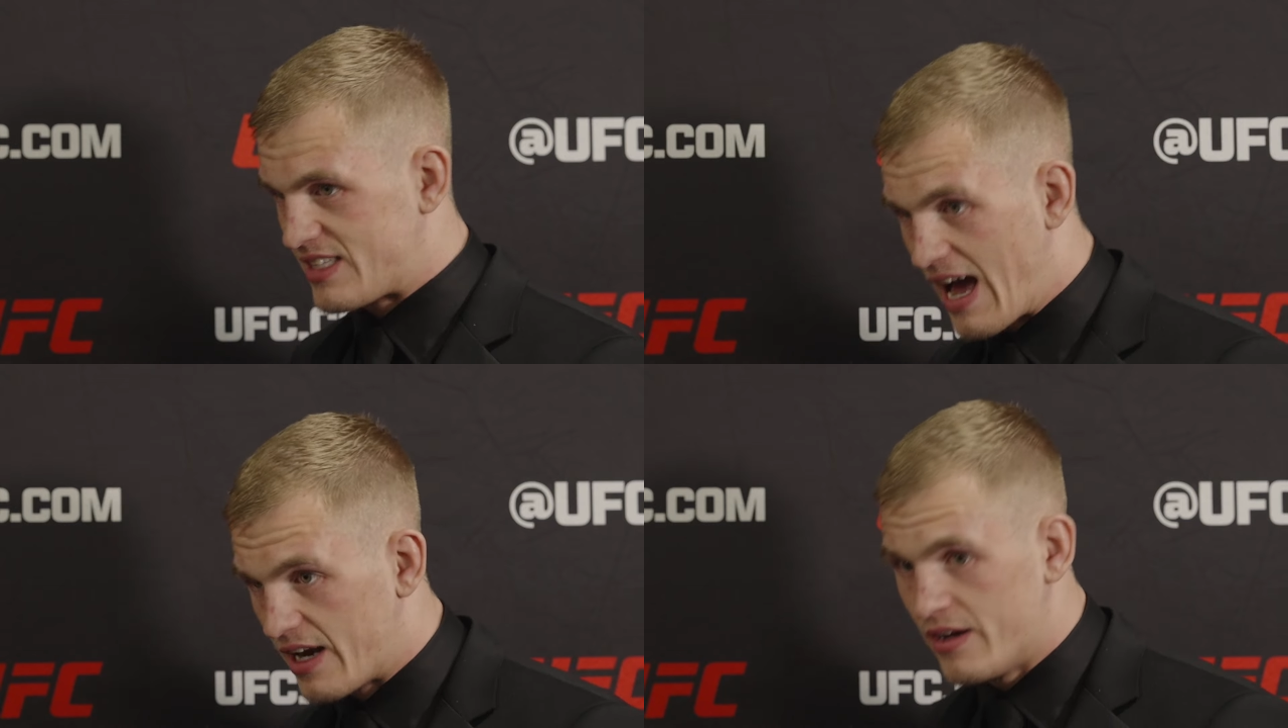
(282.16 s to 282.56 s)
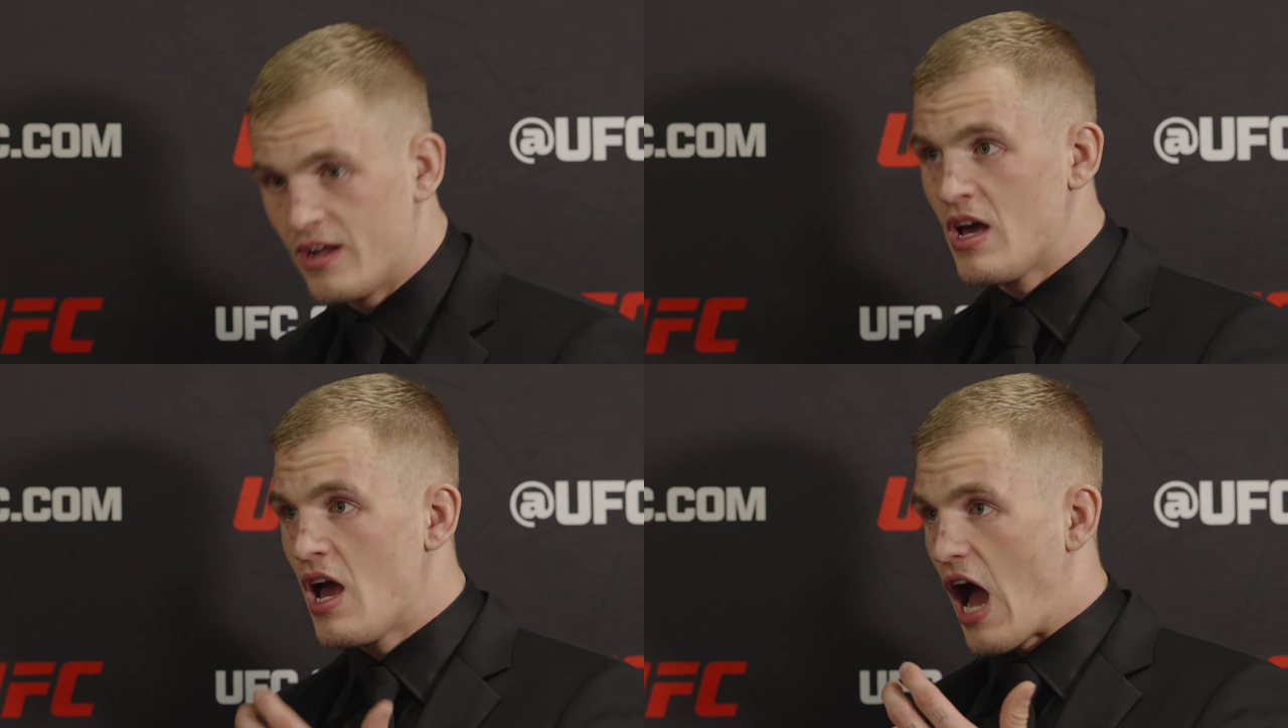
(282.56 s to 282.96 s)
and talent,
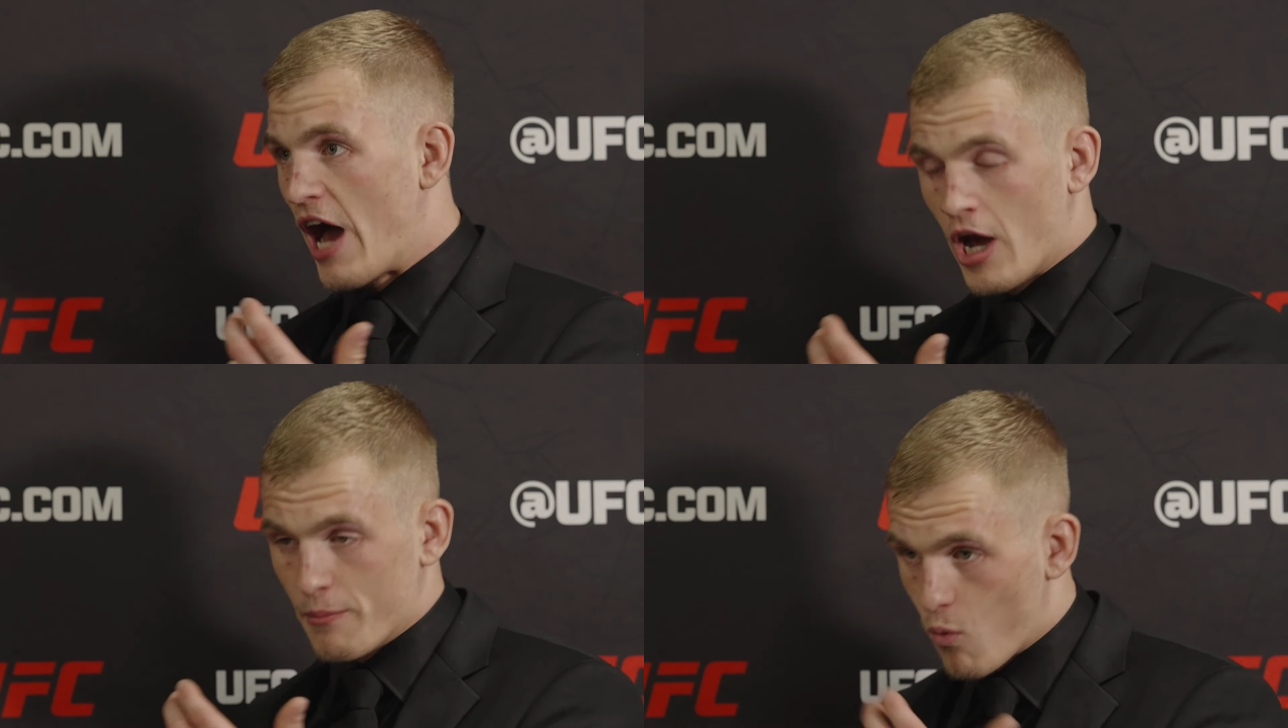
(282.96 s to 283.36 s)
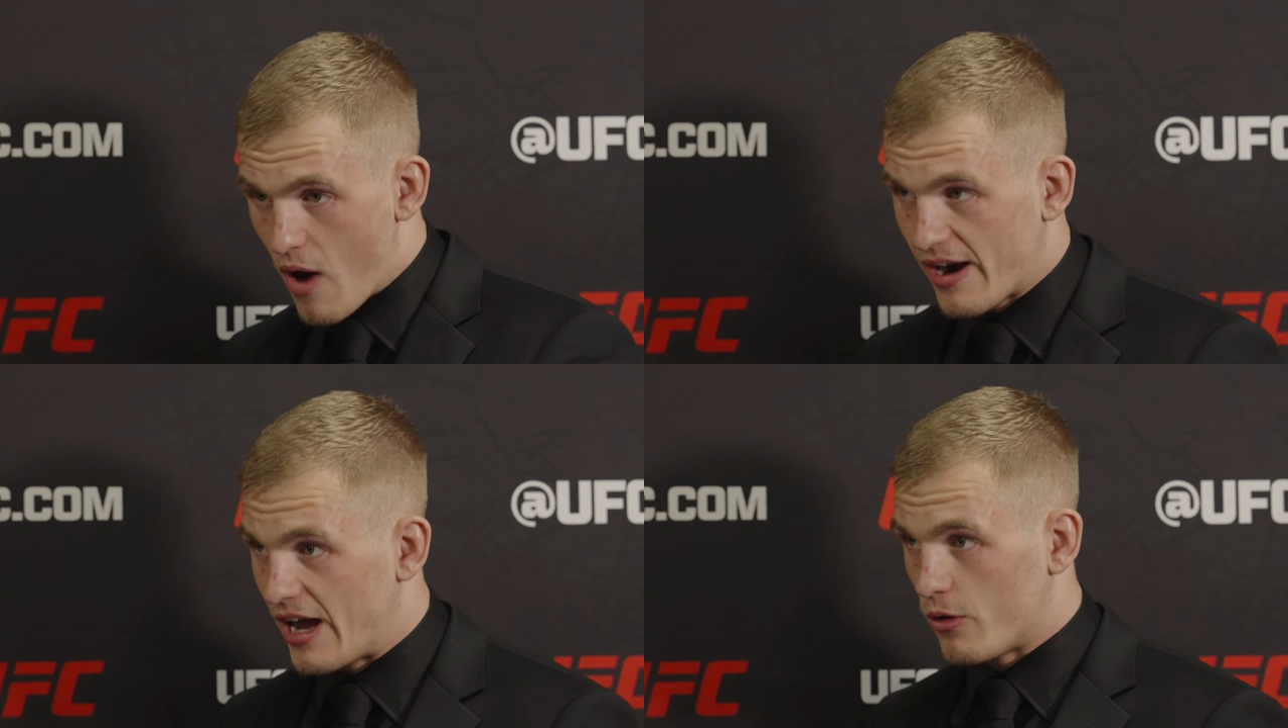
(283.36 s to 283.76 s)
and I'm
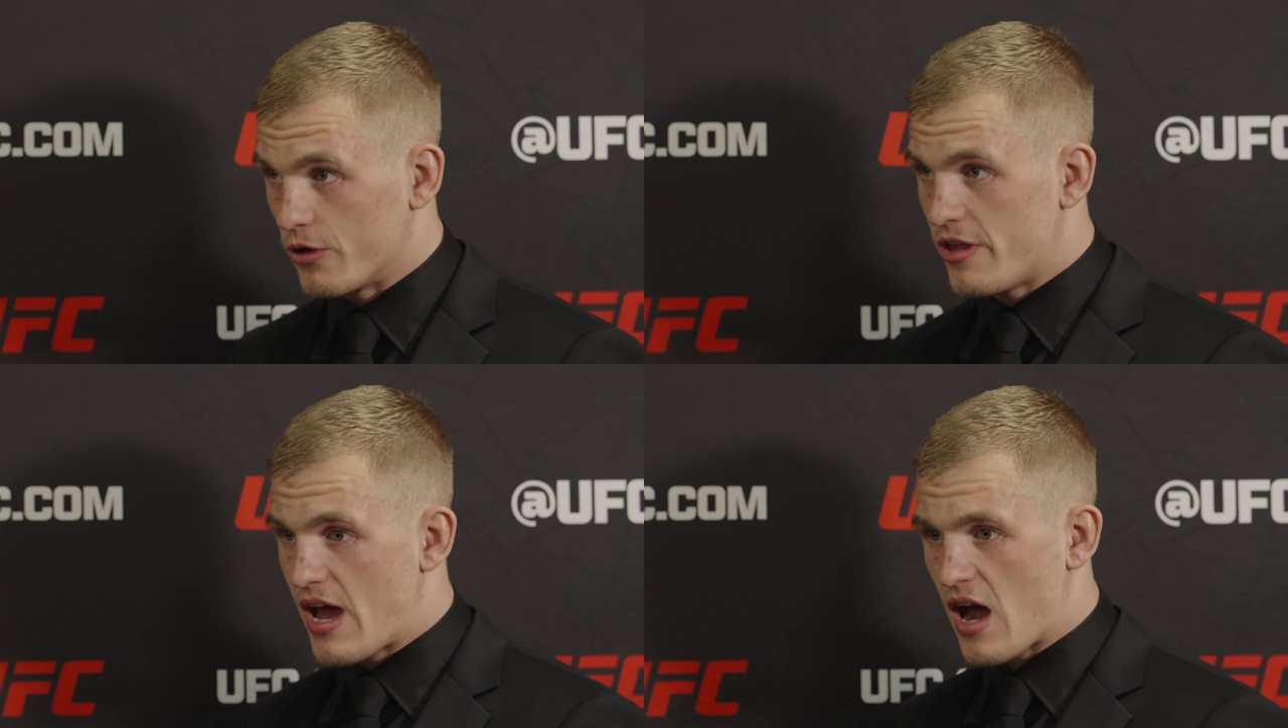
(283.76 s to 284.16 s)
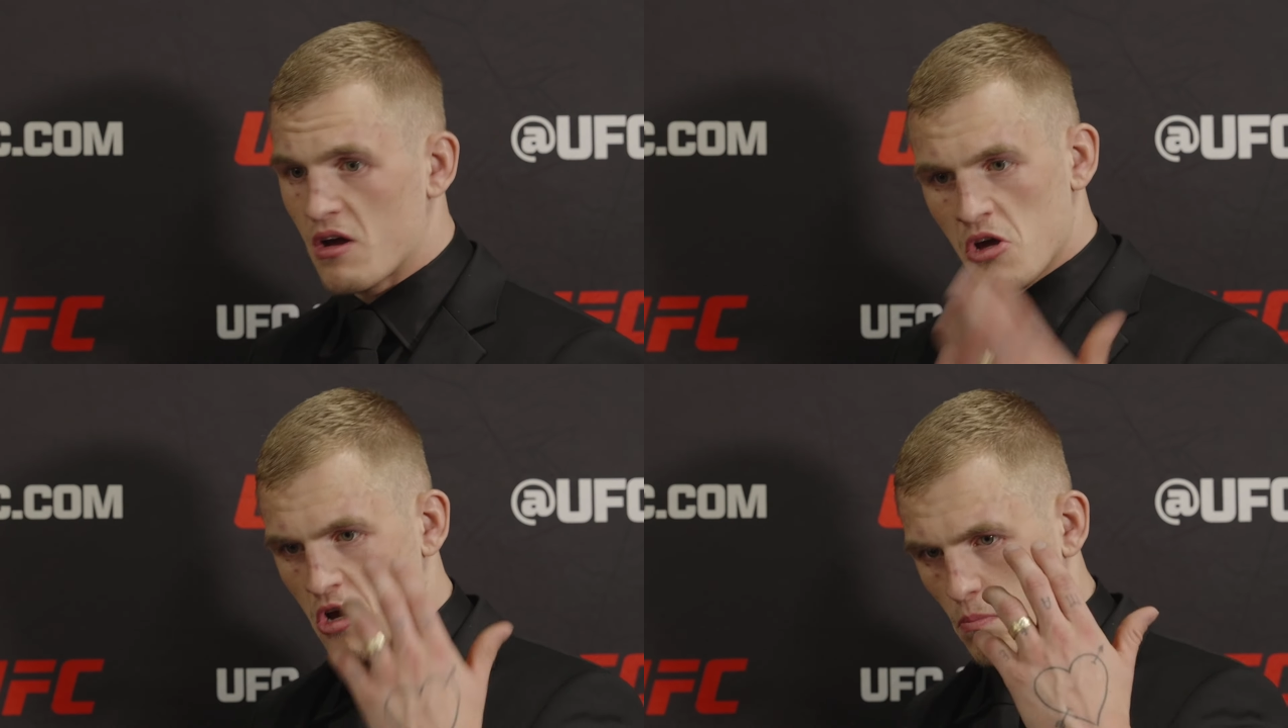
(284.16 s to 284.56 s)
aware how good they are,